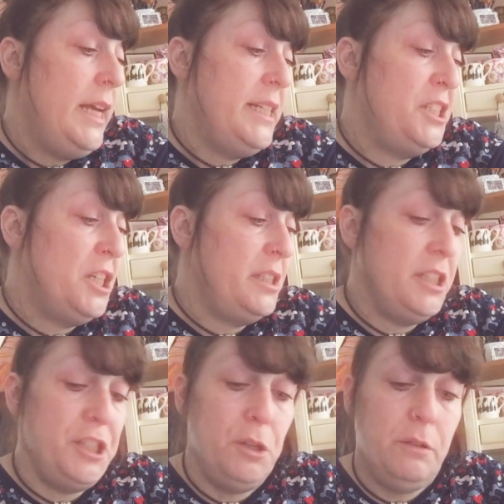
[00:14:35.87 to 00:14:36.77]
it's just
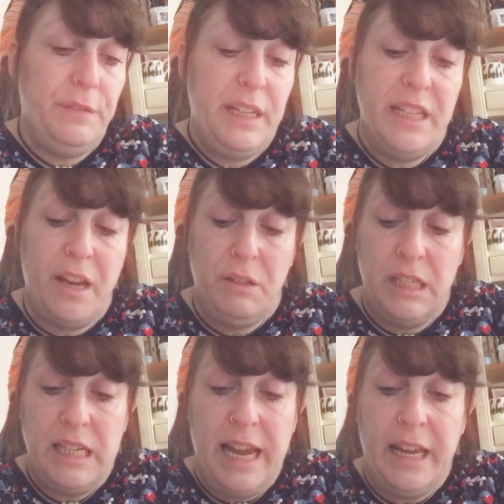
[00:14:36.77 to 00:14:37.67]
a short video
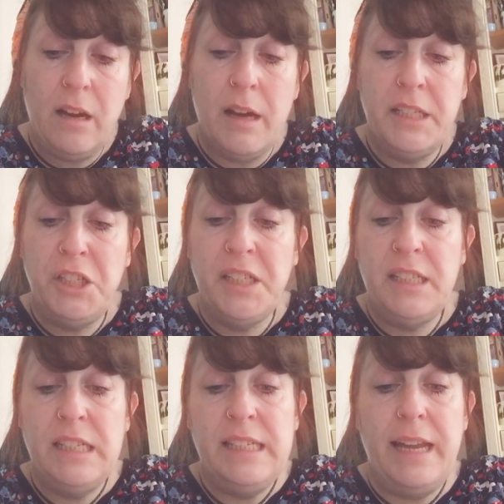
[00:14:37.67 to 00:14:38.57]
today, guys,
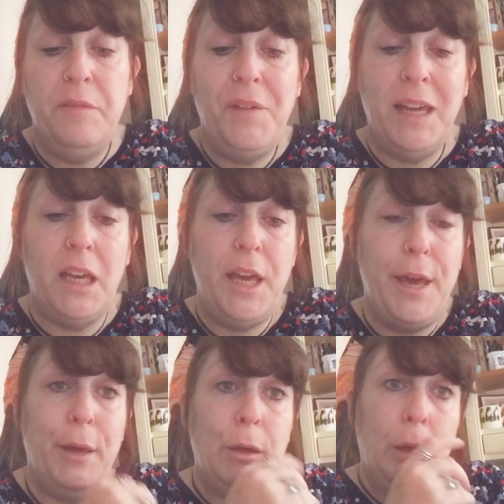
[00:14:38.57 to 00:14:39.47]
just to say thank
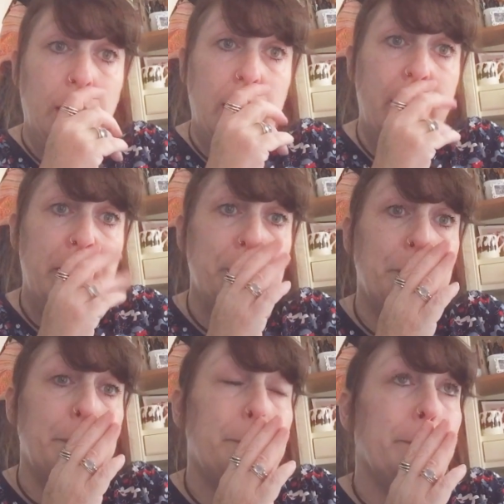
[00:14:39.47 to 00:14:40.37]
you.
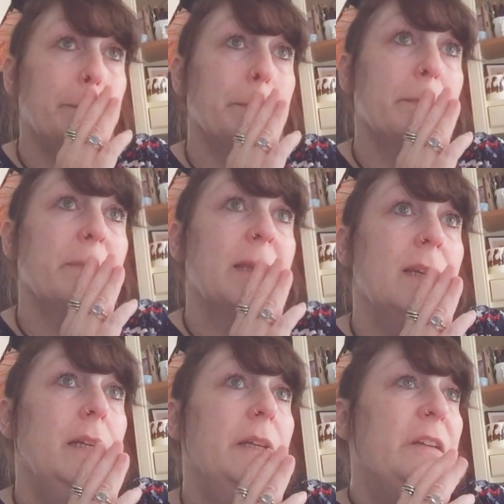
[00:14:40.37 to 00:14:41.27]
Um,
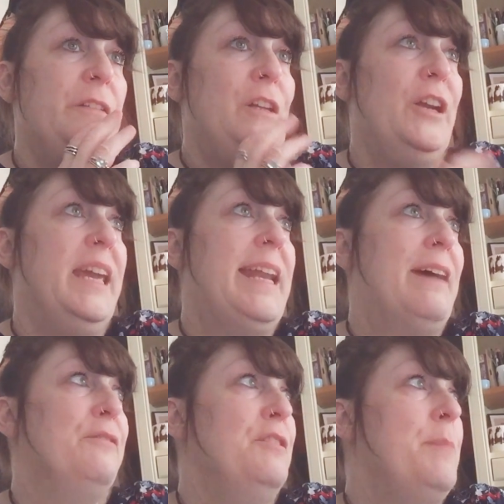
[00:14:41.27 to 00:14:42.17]
for looking
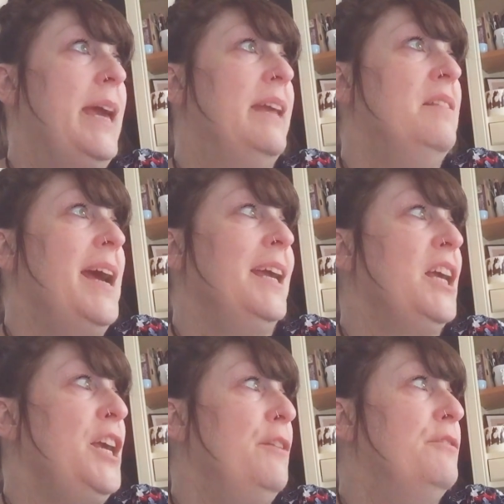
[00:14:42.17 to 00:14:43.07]
out for me.
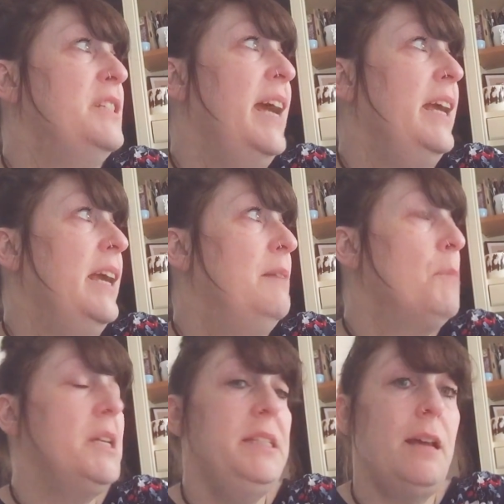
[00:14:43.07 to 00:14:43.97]
Thank you for taking
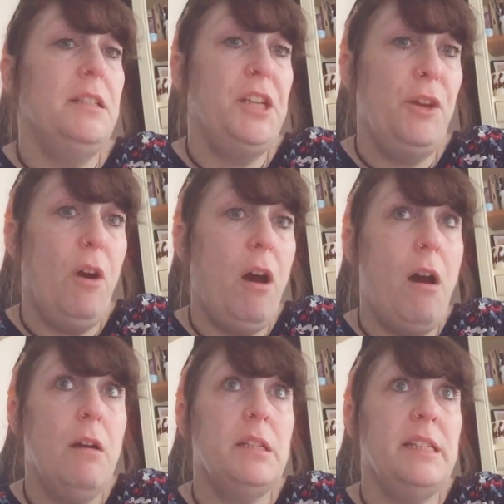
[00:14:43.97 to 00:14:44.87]
my son to your
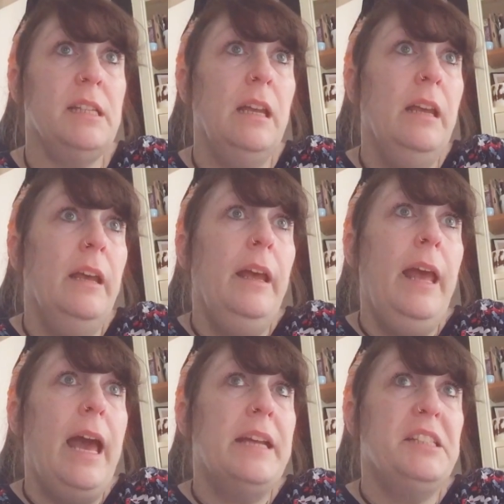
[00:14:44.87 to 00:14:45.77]
hearts
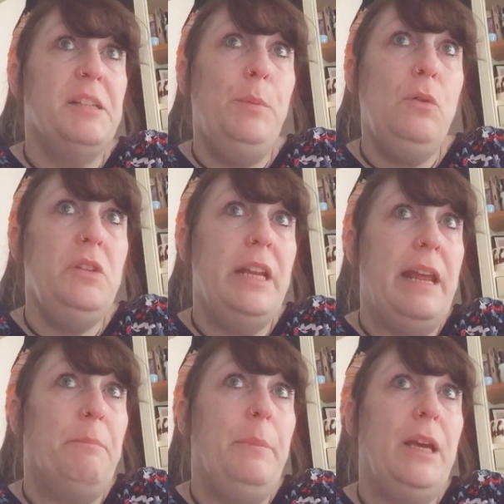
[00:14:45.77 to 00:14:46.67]
and supporting
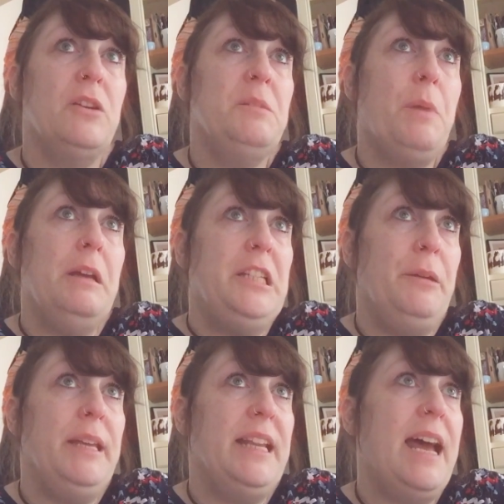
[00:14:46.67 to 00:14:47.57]
him because by
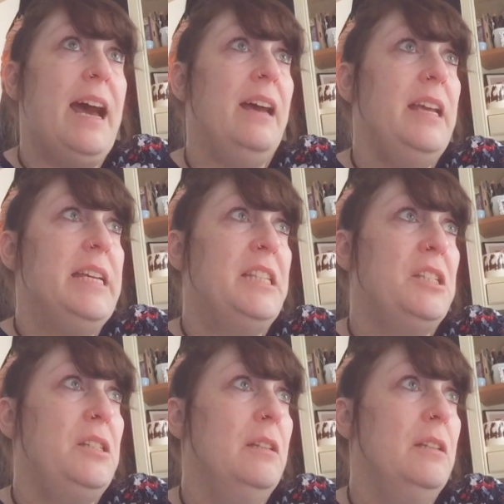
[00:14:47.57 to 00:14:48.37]
doing that is